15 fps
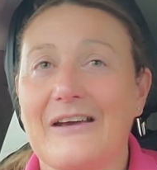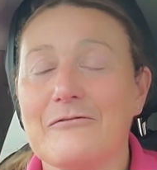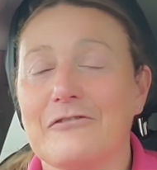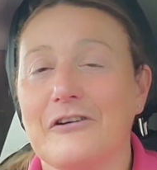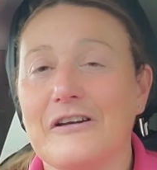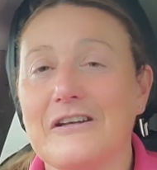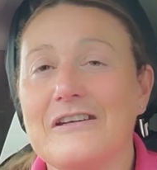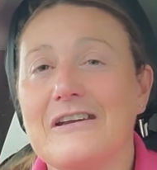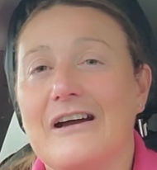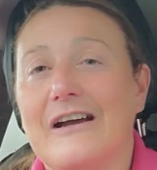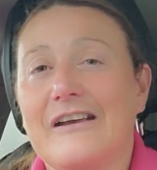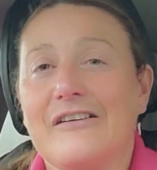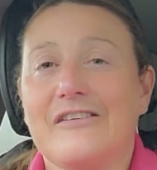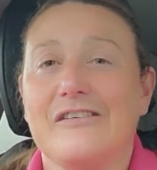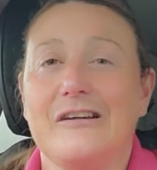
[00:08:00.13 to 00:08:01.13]
them for a
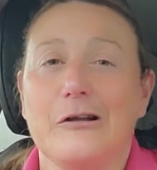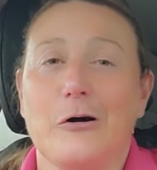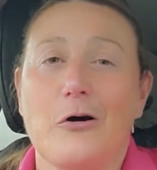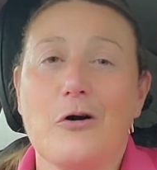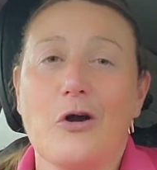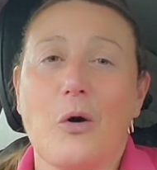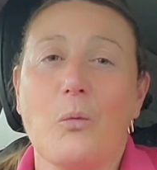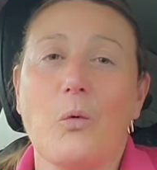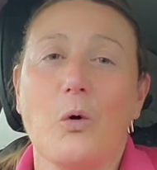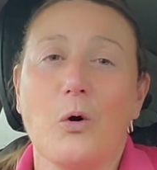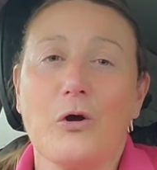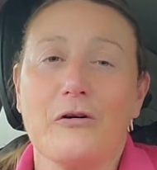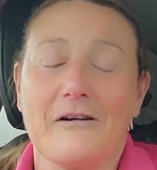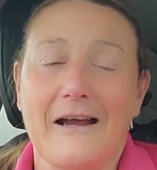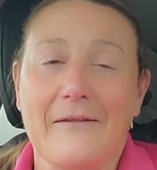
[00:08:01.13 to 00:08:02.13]
nice long
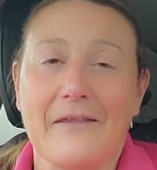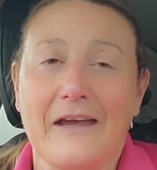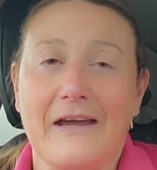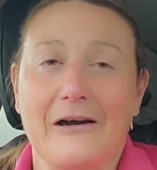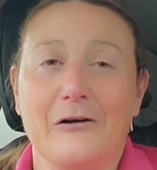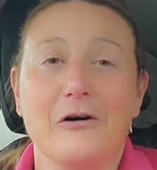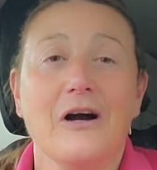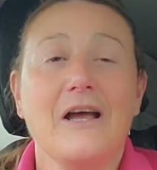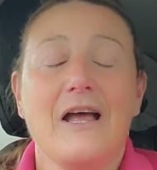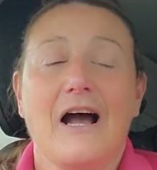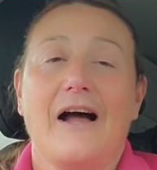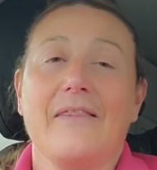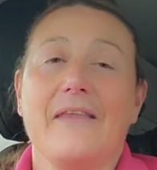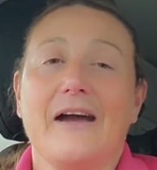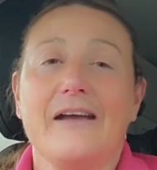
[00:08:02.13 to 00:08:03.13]
walk around the hill,
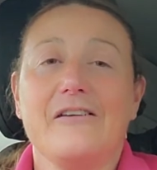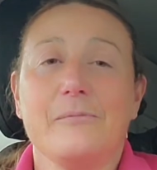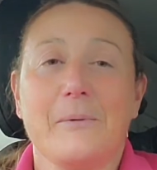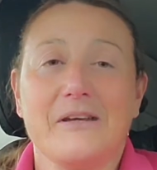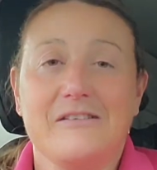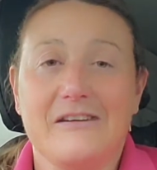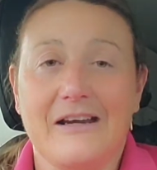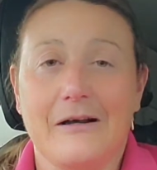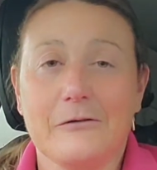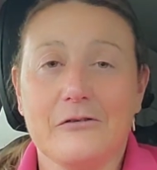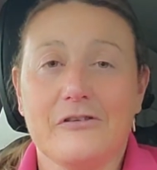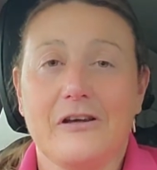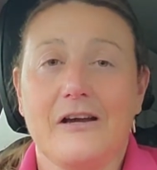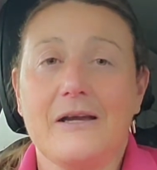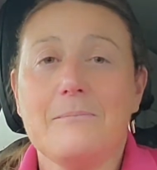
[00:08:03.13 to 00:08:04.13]
and that is my
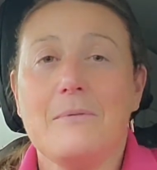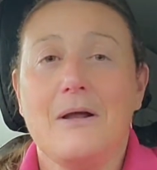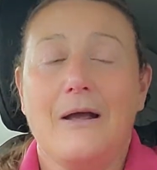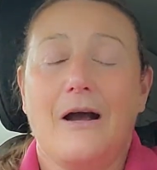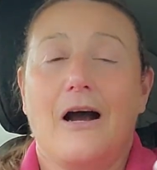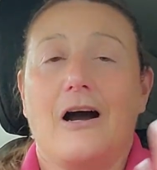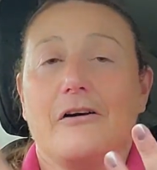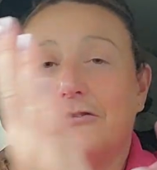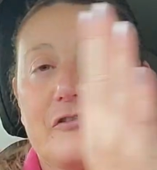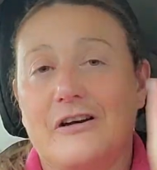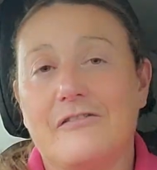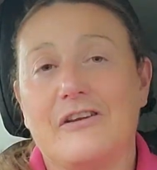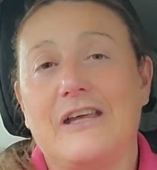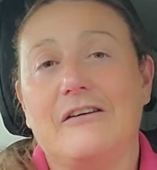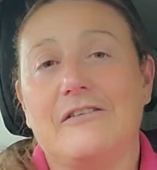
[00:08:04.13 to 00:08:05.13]
downtime after
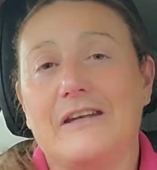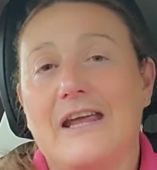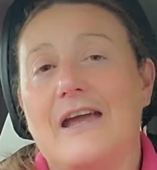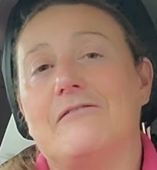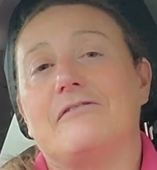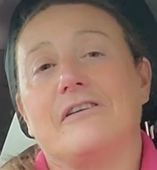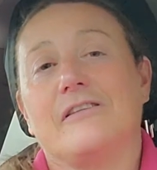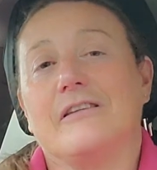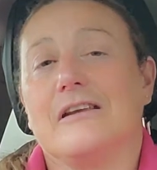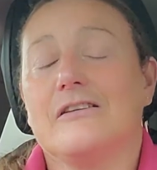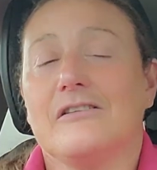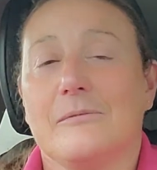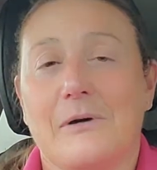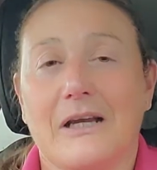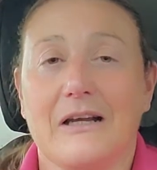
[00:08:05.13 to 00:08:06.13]
I've given everything
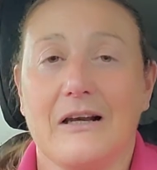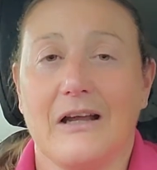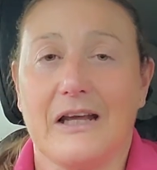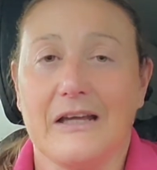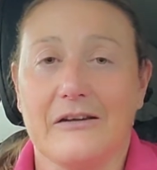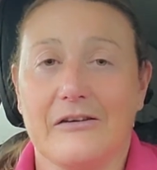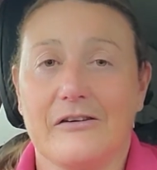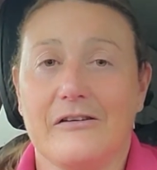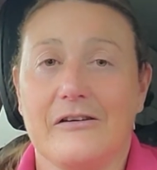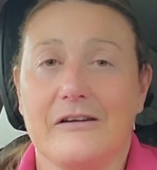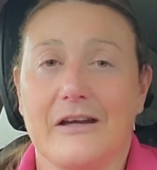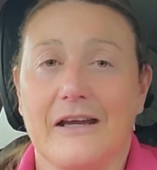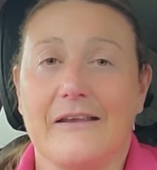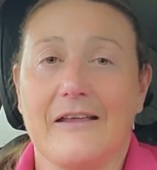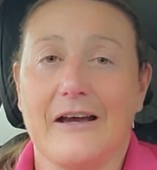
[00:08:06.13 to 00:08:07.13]
to my clients
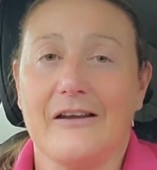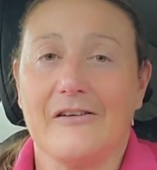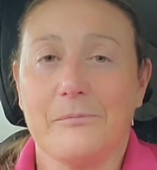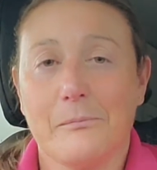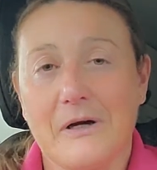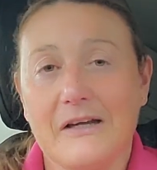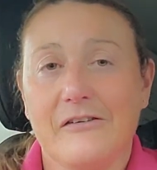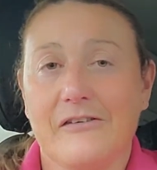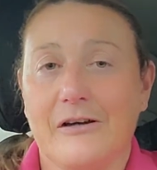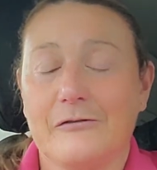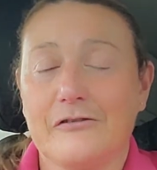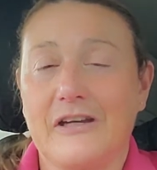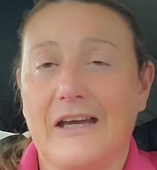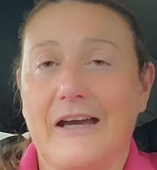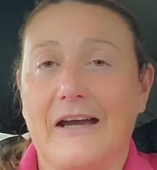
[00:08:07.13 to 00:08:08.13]
today. That is my
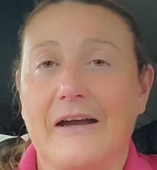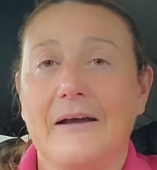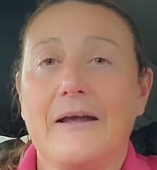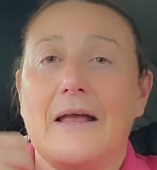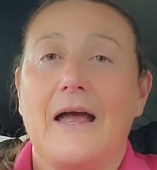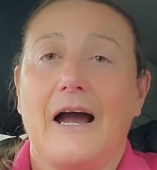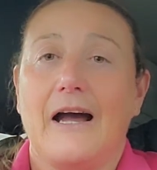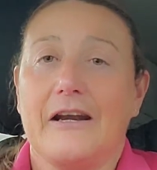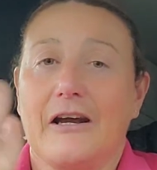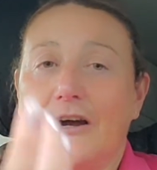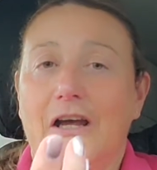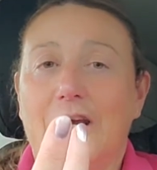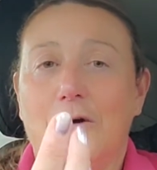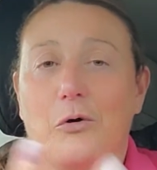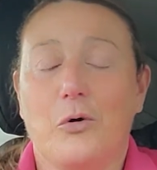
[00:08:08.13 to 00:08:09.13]
self-care, and
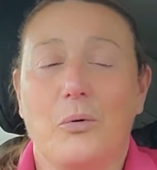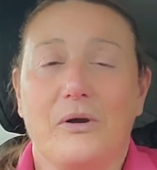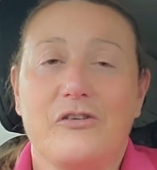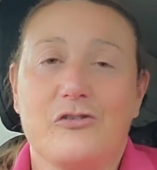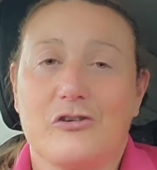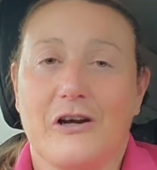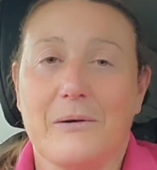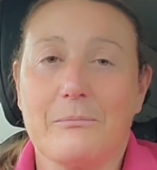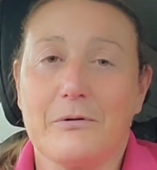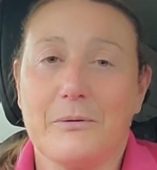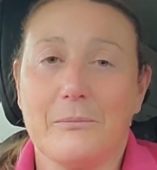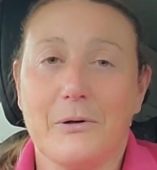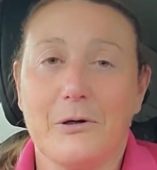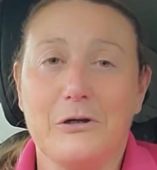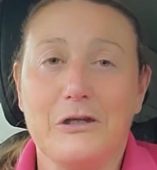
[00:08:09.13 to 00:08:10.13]
I always try and
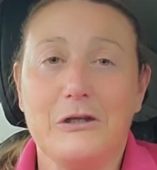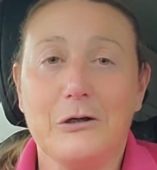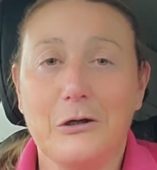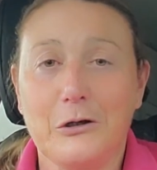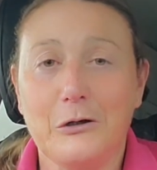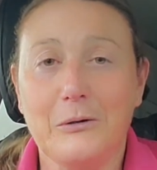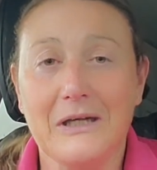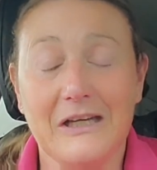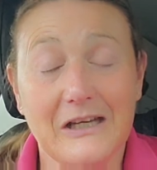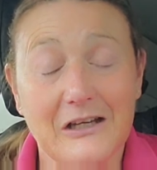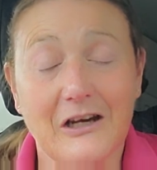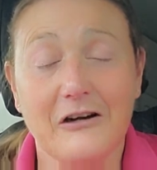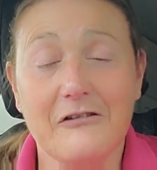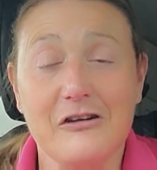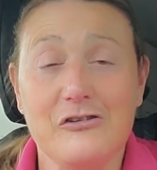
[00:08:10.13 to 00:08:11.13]
promote you and
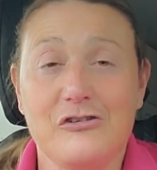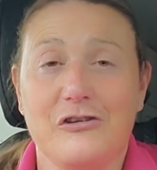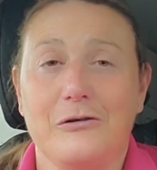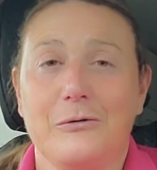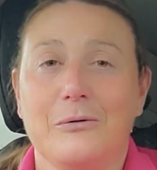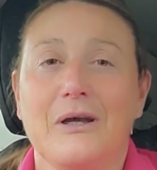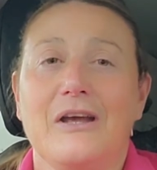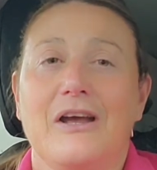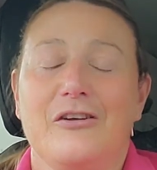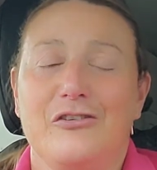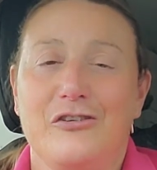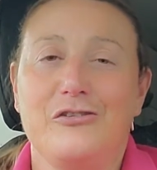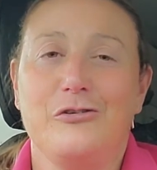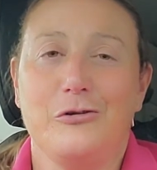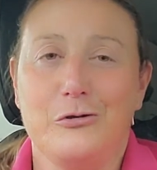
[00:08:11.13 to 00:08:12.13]
encourage you
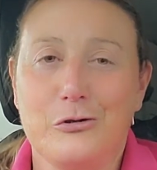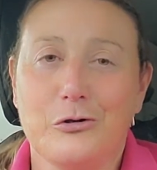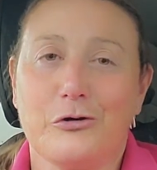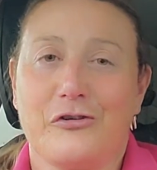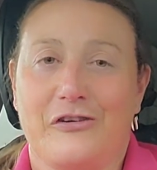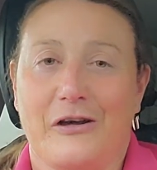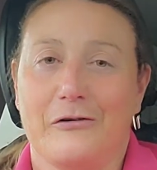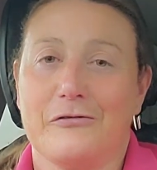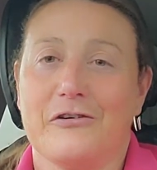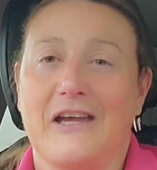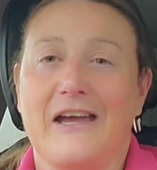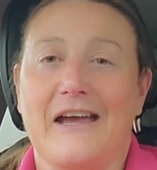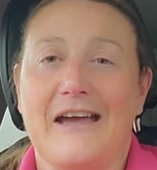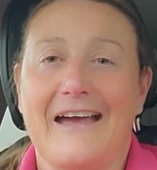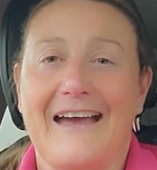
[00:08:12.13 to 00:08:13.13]
to do your
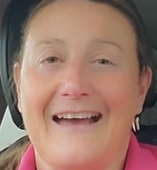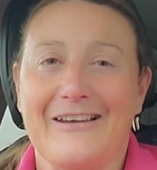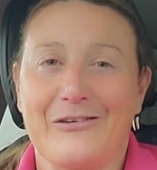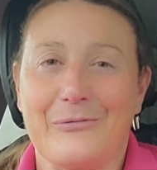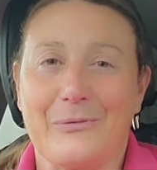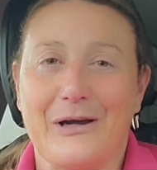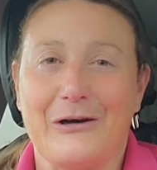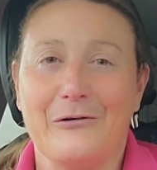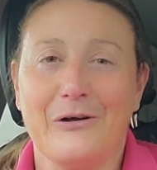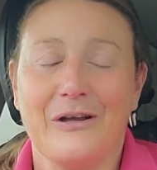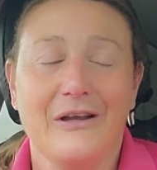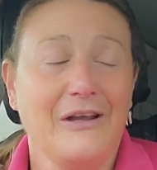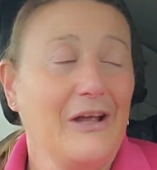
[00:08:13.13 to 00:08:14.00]
self-care as well.